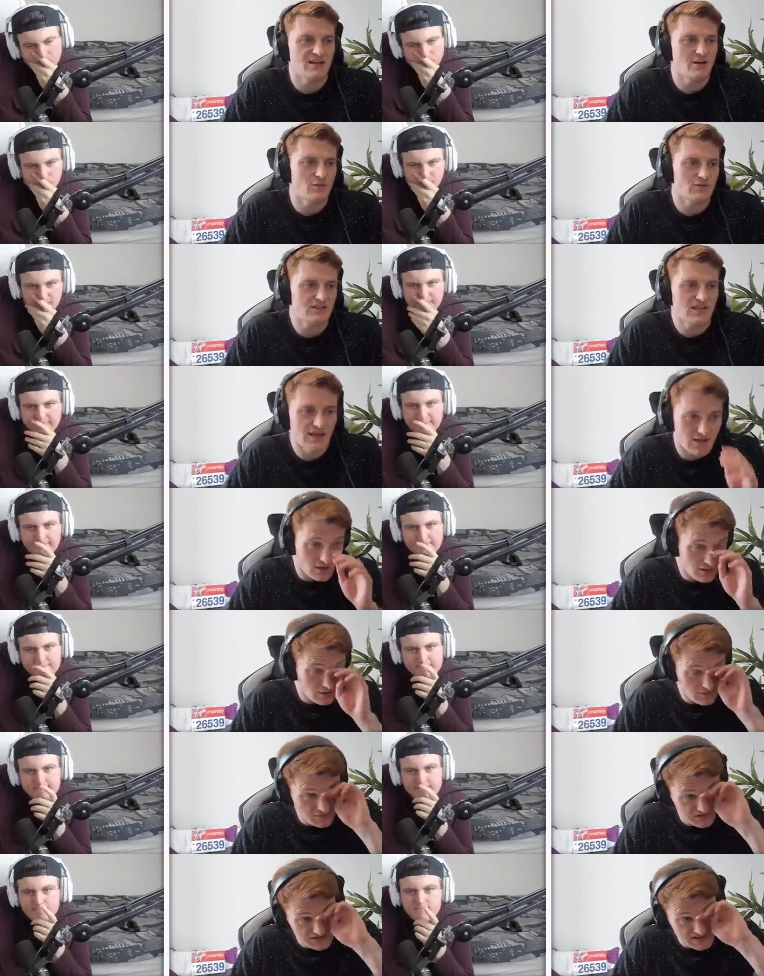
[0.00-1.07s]
Speaker 1: know what's going
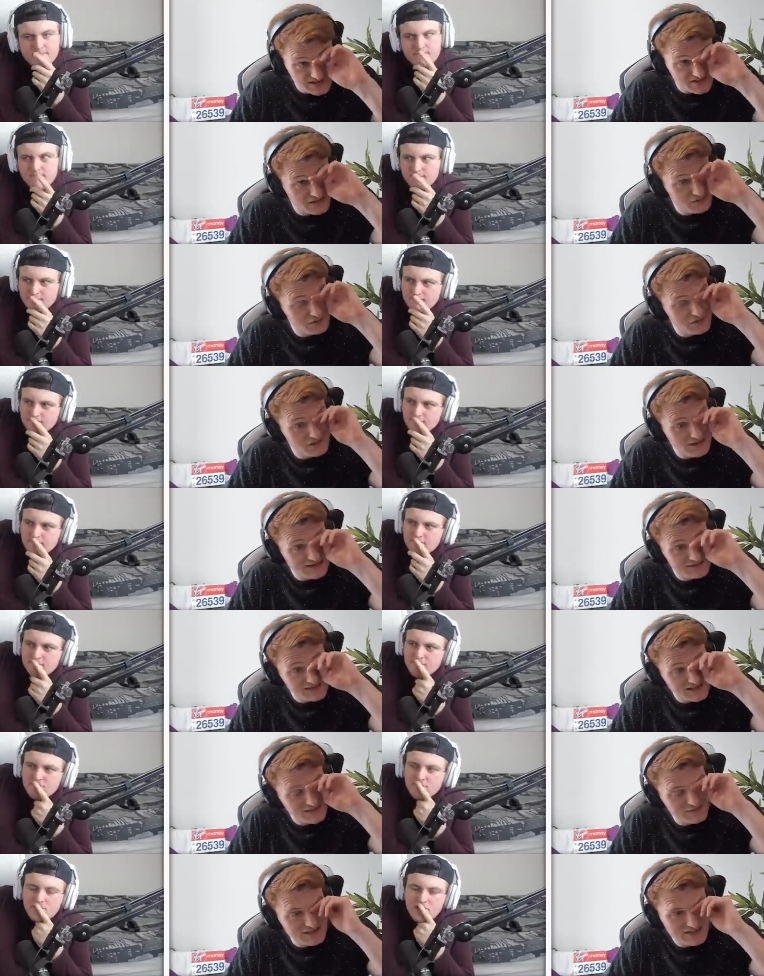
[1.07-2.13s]
on because I don't know what your left
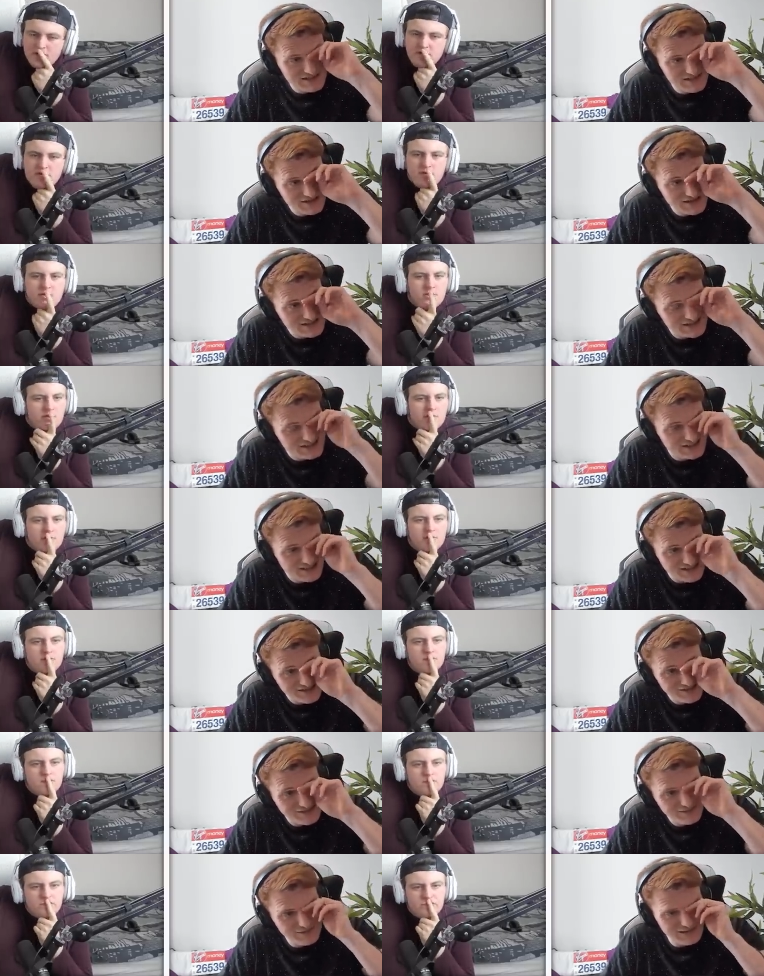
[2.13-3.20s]
centre mid's doing. So
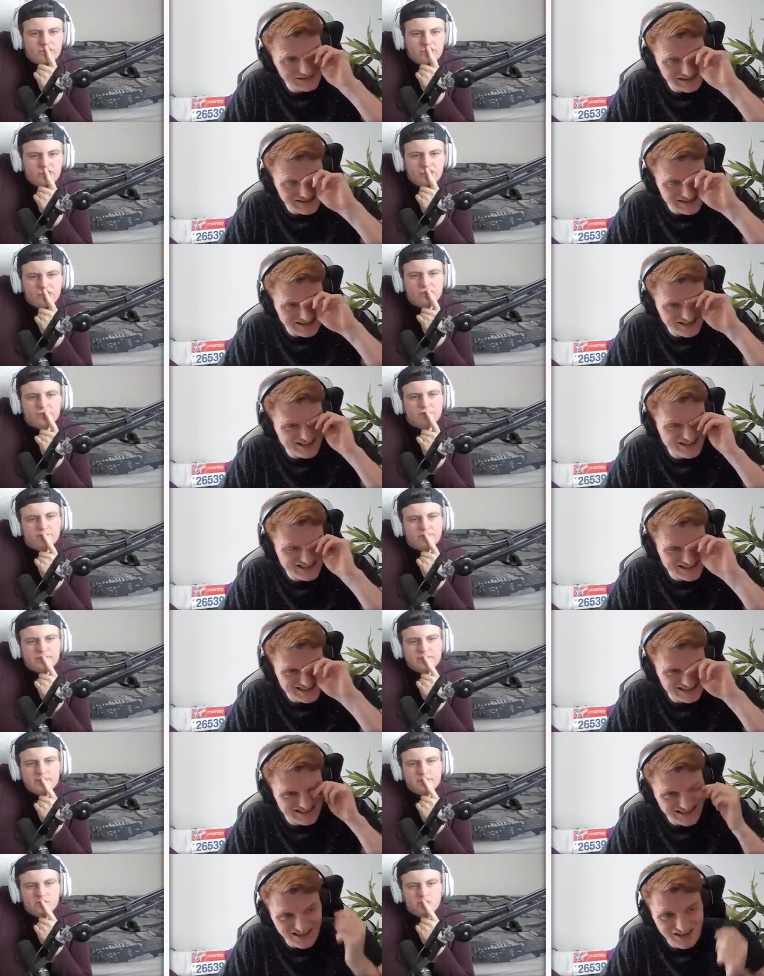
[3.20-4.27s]
what I'm going to do is I'm
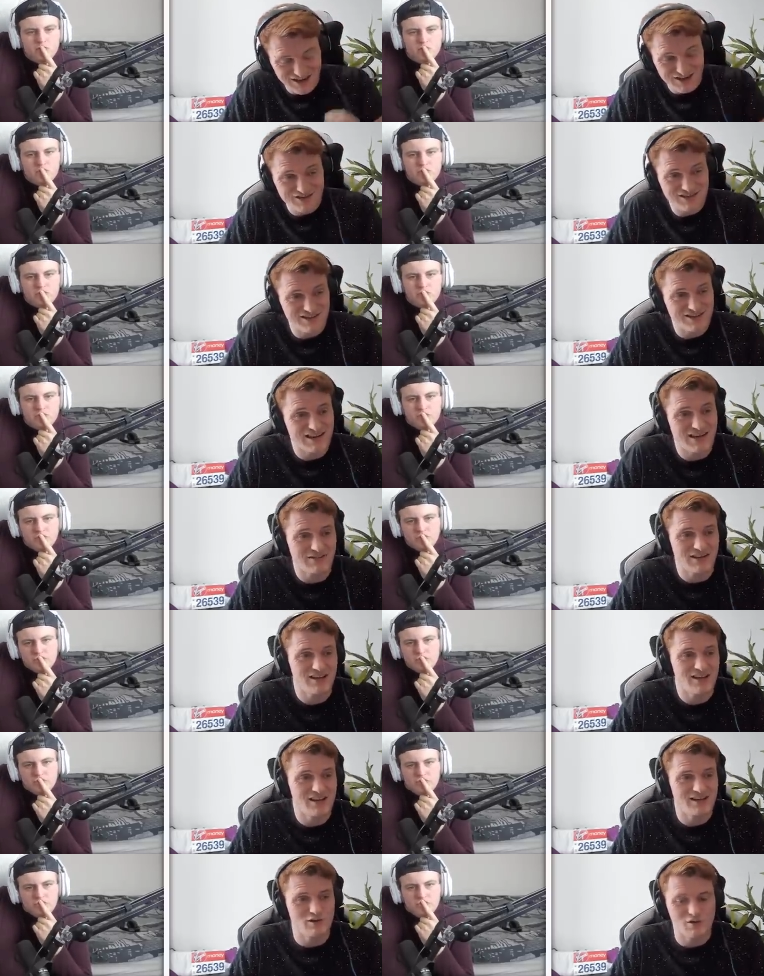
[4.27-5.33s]
going to go and have
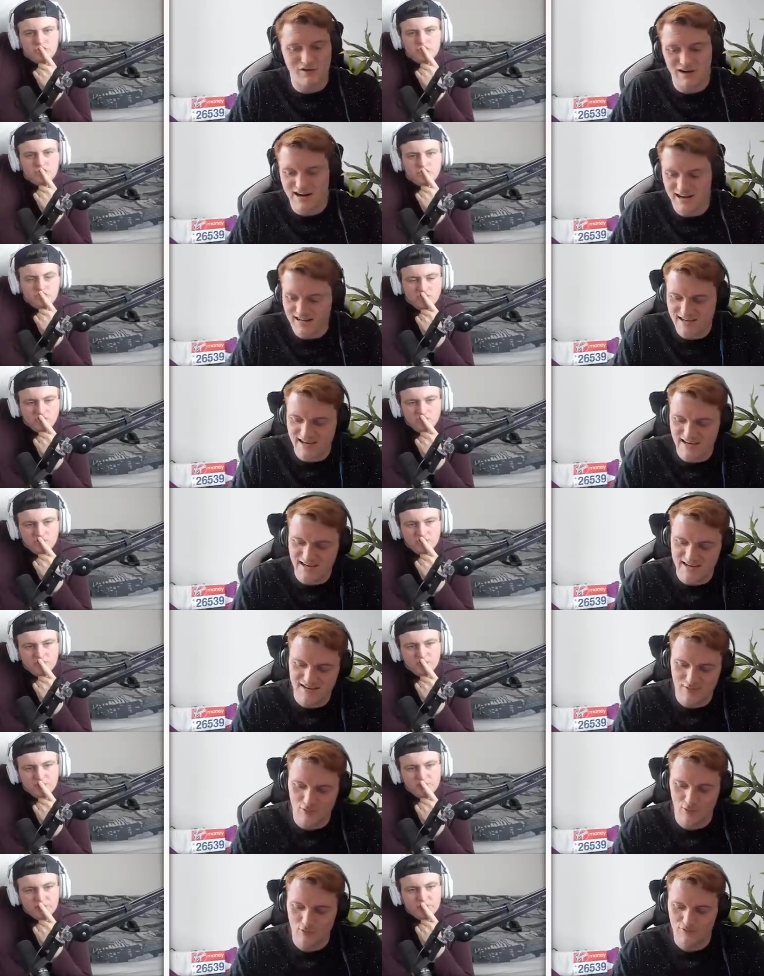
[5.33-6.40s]
a little crack at
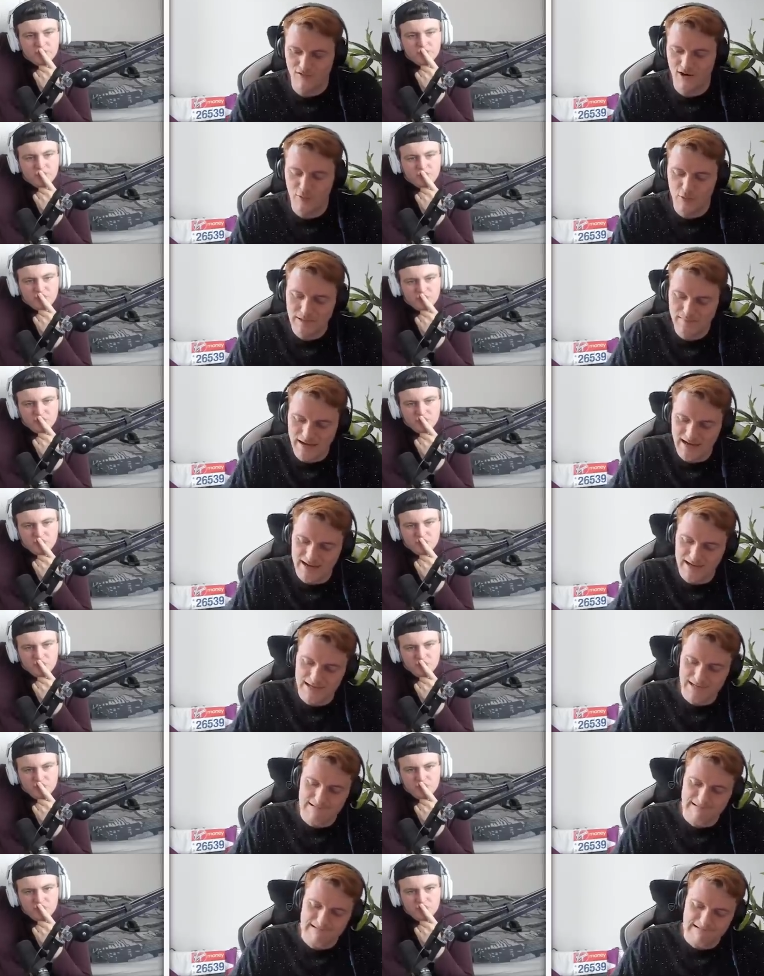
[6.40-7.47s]
your right wing back.
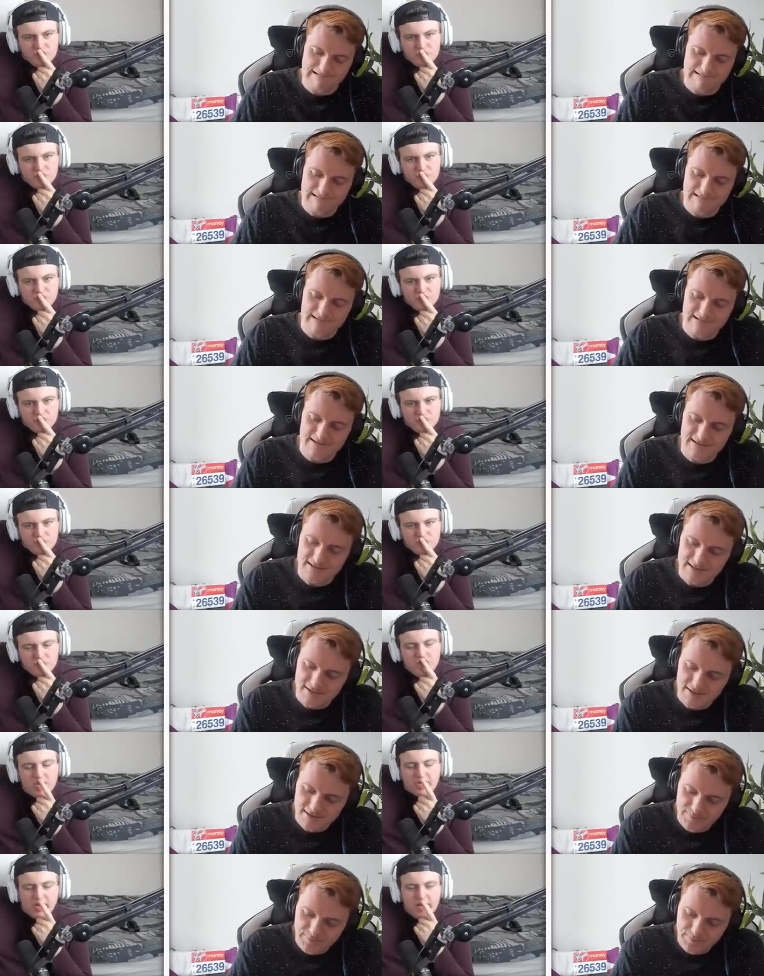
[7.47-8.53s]

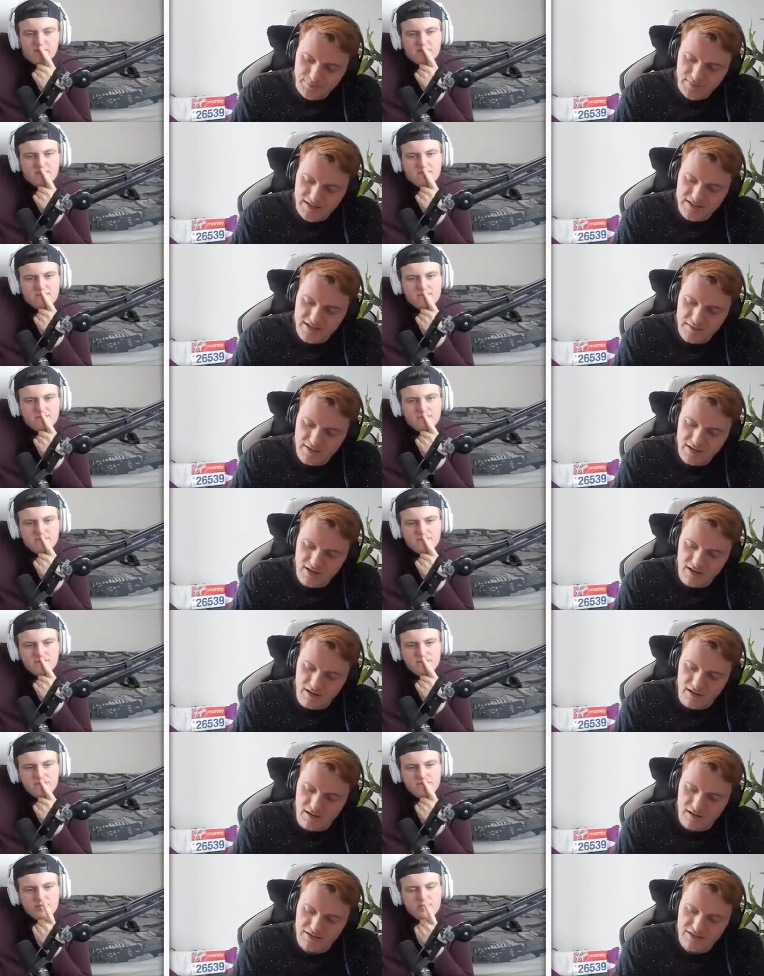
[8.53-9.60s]
Okay. So I'm going to
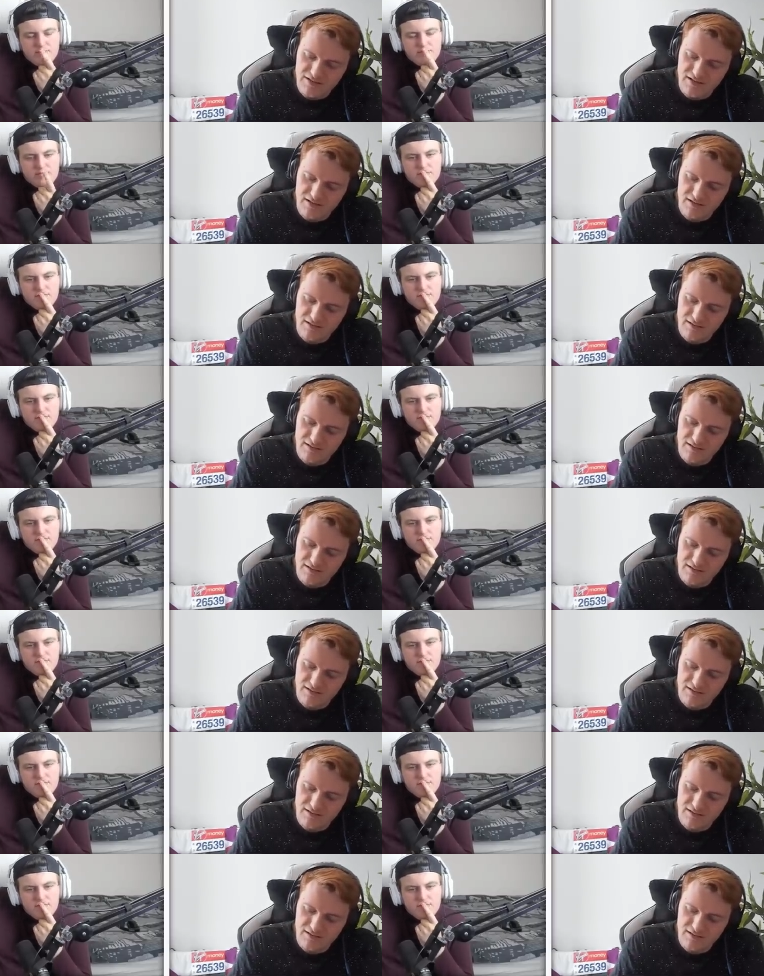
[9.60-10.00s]
ask